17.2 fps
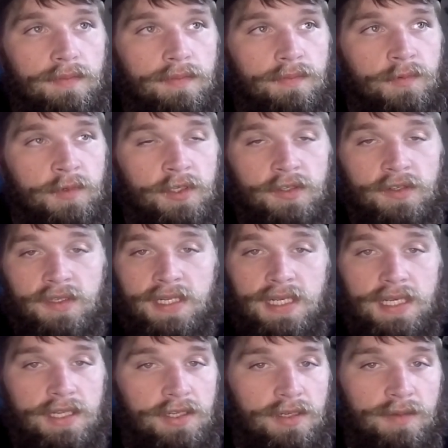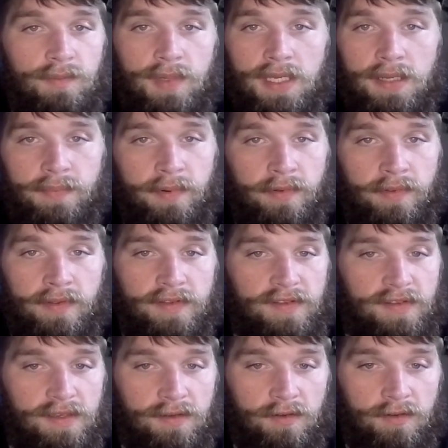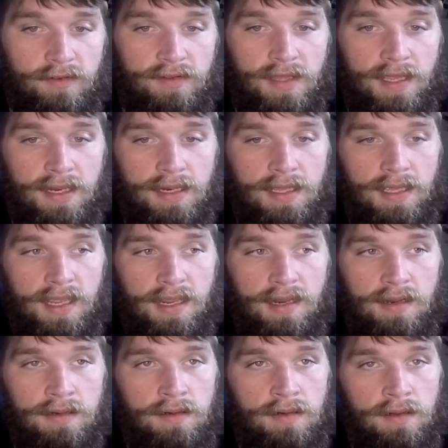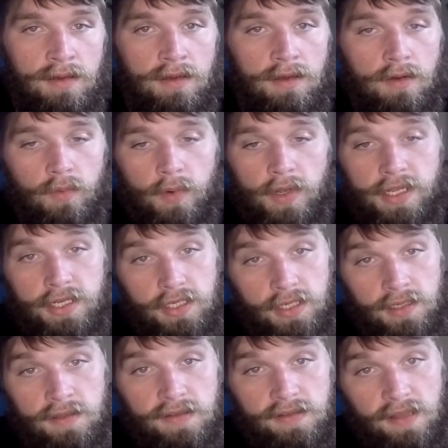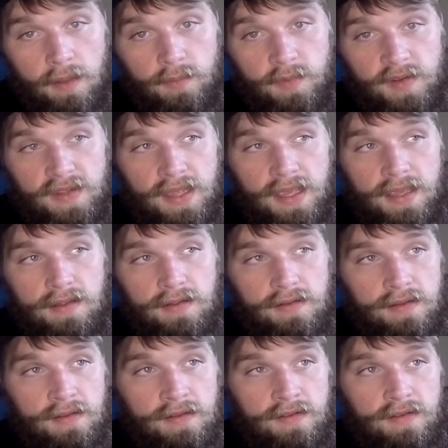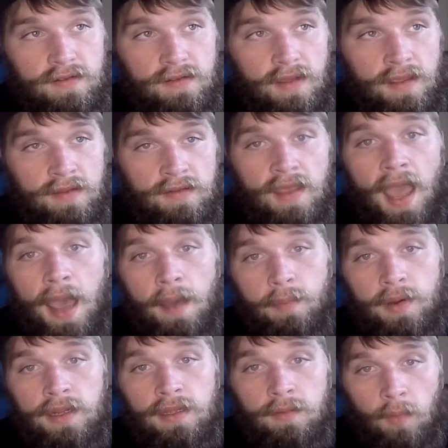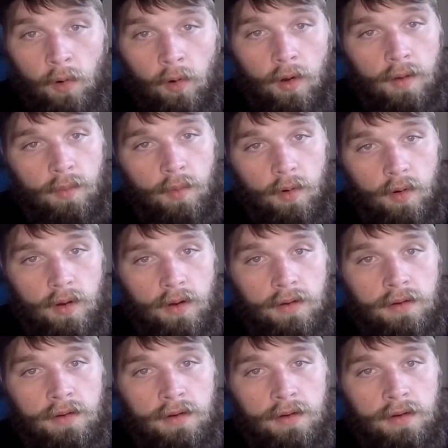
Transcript: just teaching people the skills they need, which in some states is happening more and more.